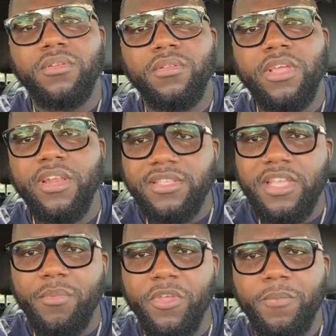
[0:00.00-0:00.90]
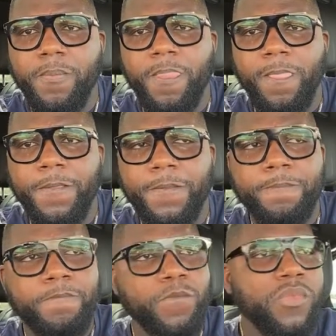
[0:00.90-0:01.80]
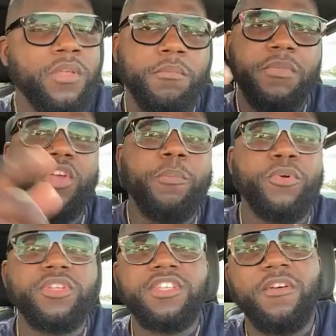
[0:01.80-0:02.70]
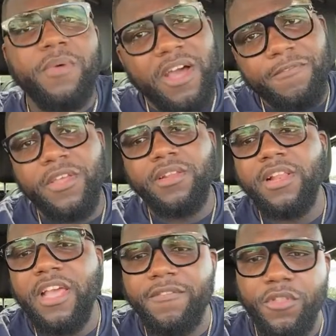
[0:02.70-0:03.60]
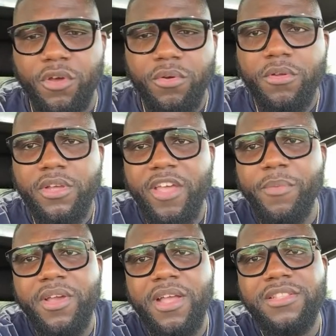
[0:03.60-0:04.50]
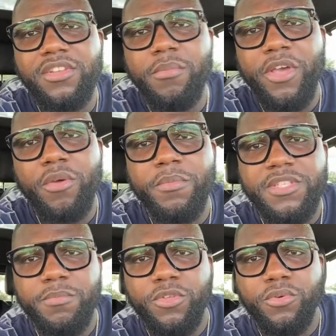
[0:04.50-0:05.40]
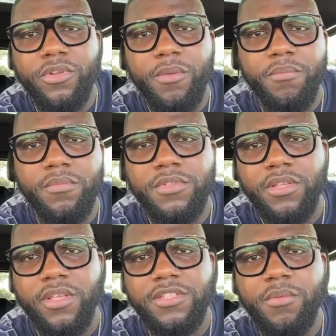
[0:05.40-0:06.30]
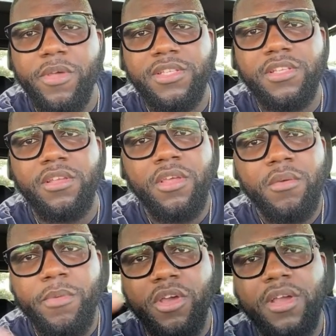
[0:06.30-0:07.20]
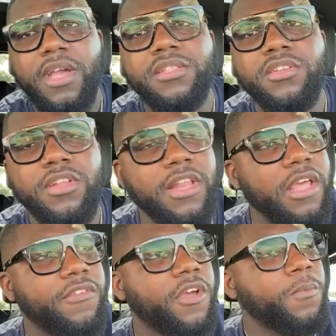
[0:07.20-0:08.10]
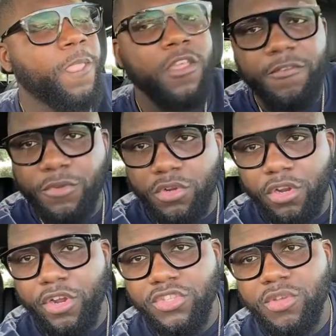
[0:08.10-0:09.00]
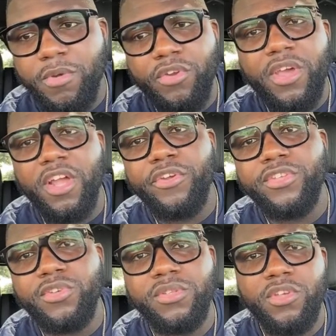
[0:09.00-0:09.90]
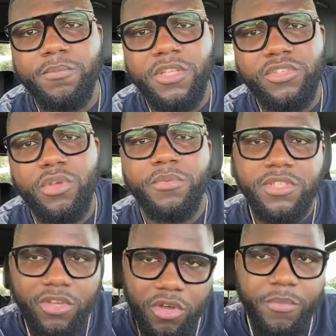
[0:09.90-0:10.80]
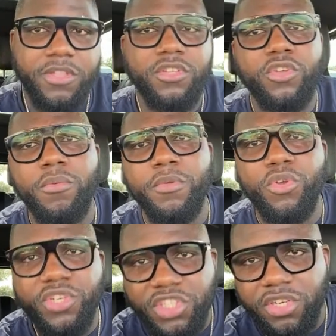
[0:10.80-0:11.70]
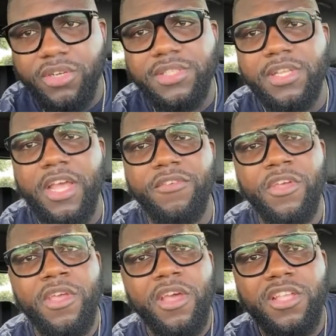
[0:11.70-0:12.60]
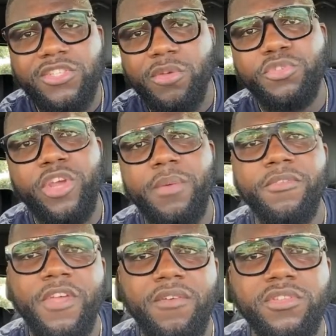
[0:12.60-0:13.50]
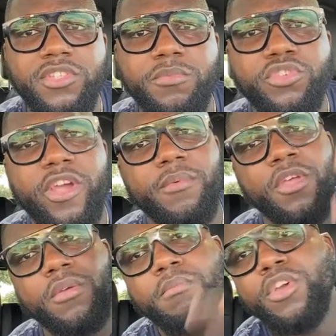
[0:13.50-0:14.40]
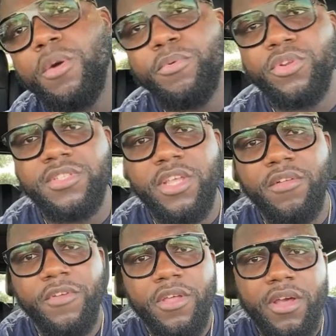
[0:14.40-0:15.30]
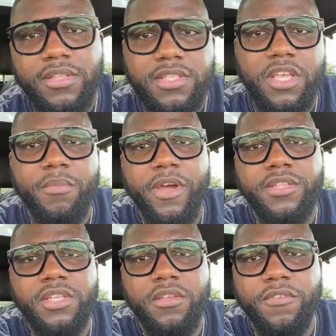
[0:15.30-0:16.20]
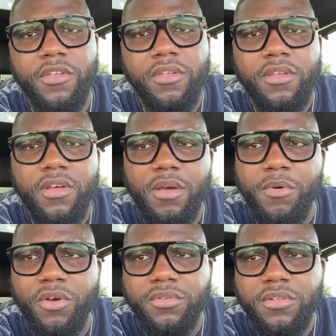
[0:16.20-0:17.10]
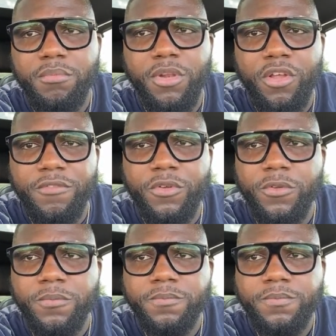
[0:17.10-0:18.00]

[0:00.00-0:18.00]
You understand me? Big up on yourself, I have to end the live now. Because I continue, I'm going to miss me youth, them thing. You see me I say? I'm going to continue the live here. If you don't learn something or don't agree so some things, I say, comment it down below, share this live, and subscribe if you haven't subscribed. Big up on yourself. I see you on TV. I'm out. I love you now.